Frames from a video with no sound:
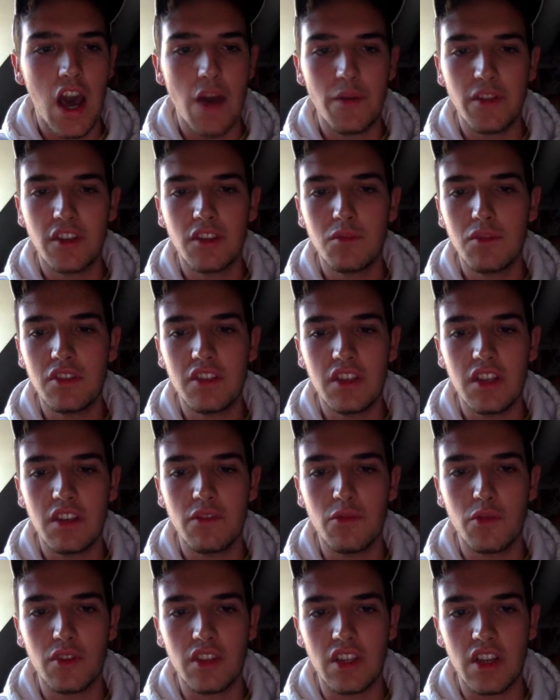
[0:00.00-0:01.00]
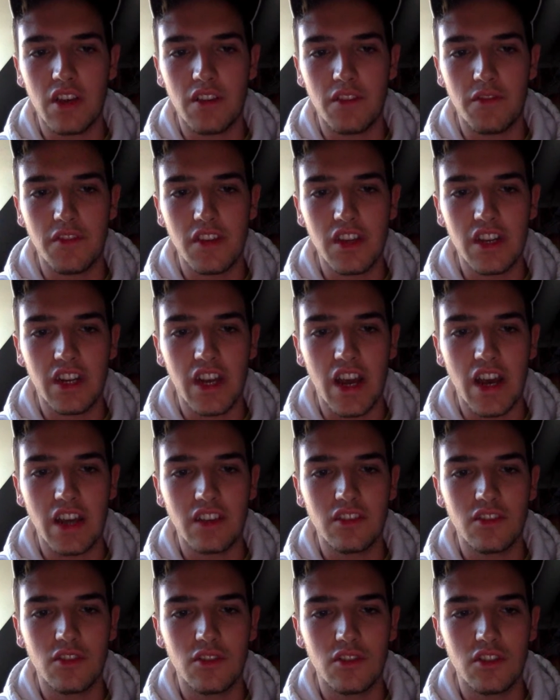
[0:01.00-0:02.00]
This can be seen even with the Viet Cong
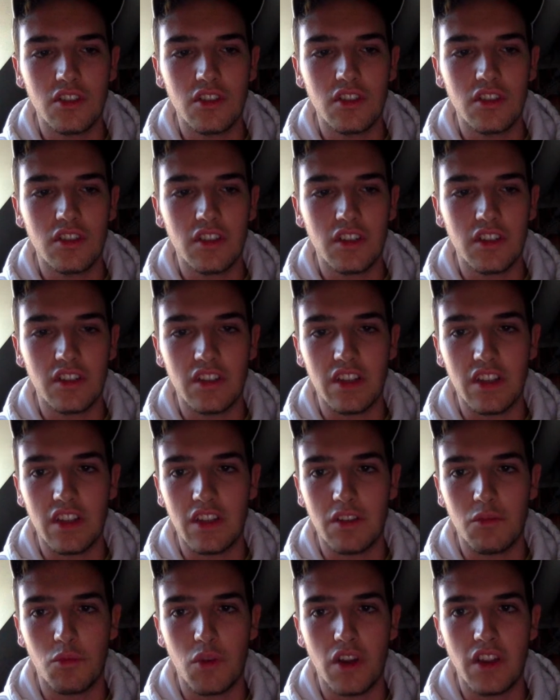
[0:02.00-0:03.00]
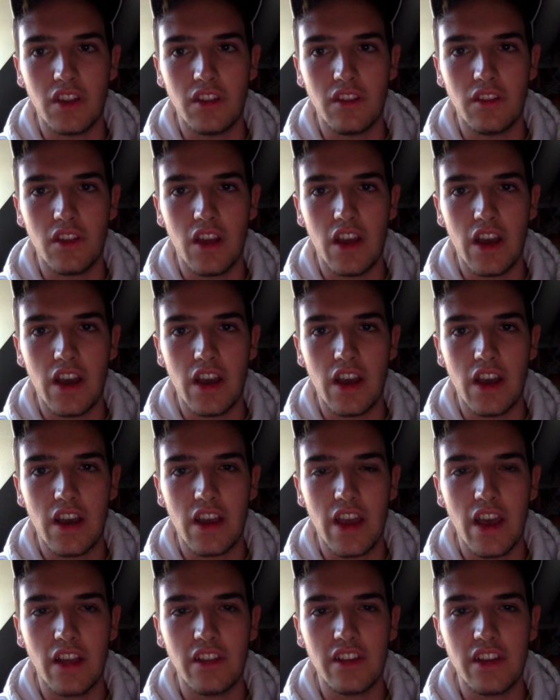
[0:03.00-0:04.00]
soldiers, because when
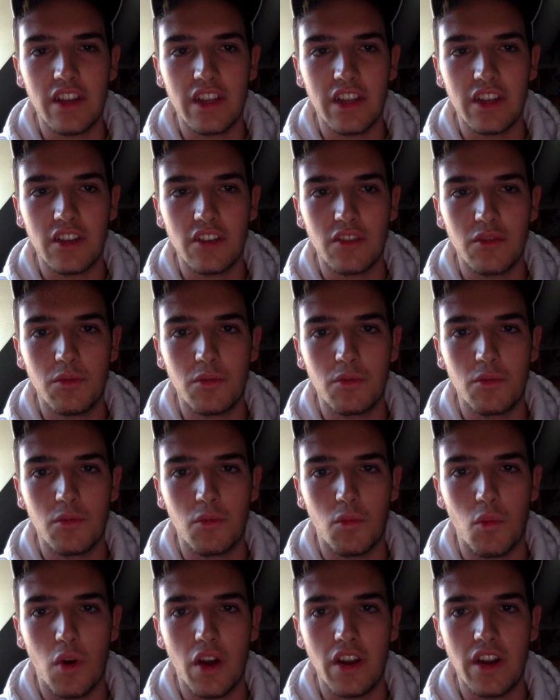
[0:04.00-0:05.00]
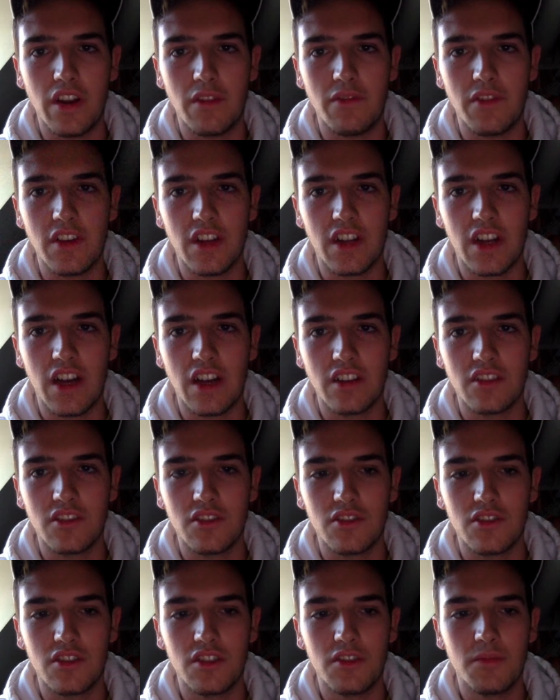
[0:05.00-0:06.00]
Elliot killed the one Viet Cong
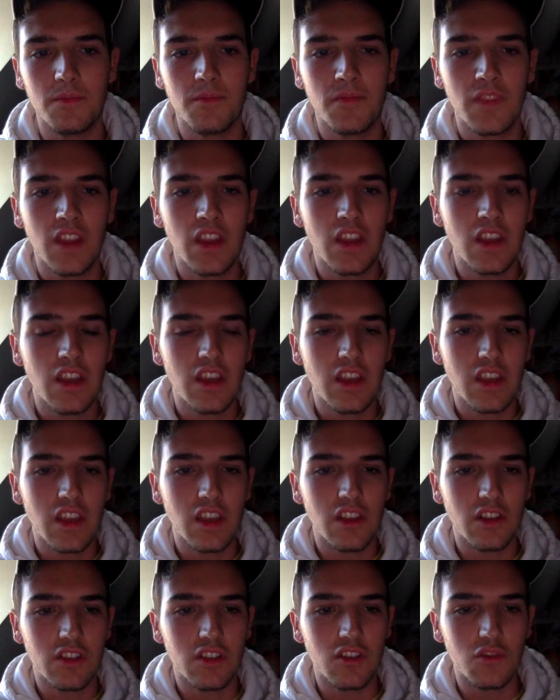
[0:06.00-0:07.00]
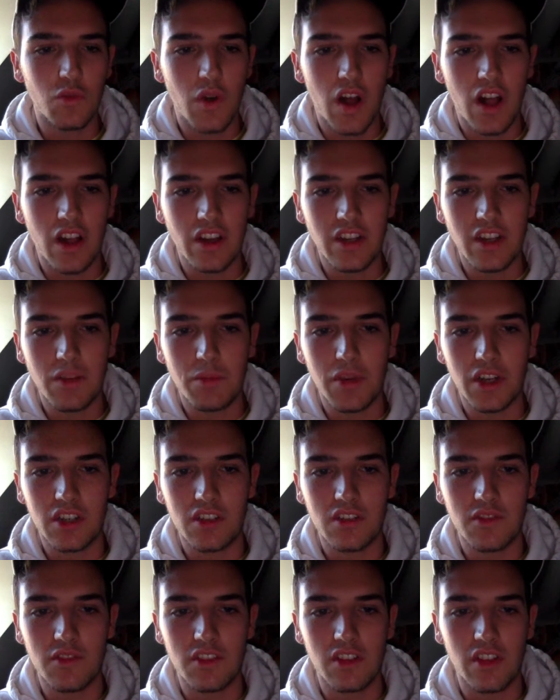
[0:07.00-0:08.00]
soldier, he looked at his wallet and he had
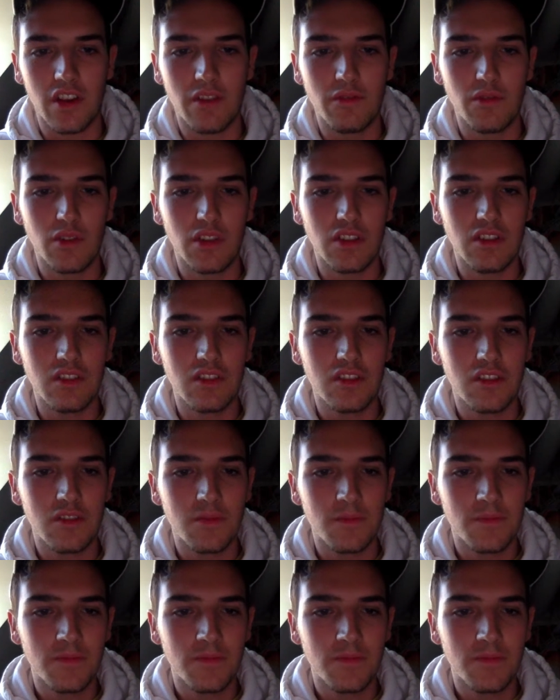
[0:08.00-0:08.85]
pictures of his loved ones.